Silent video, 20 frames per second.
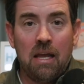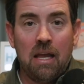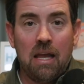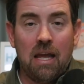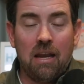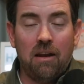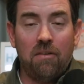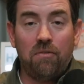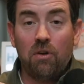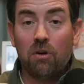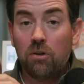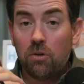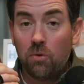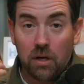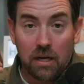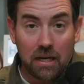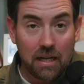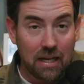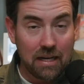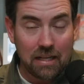And if you're
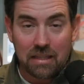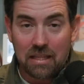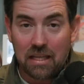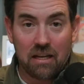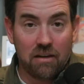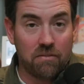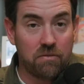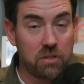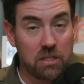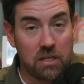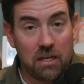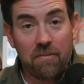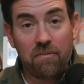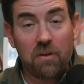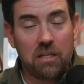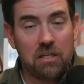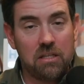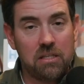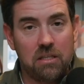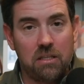doing anything of
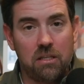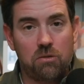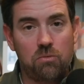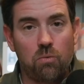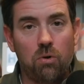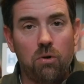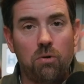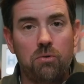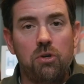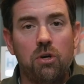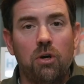significance in this world,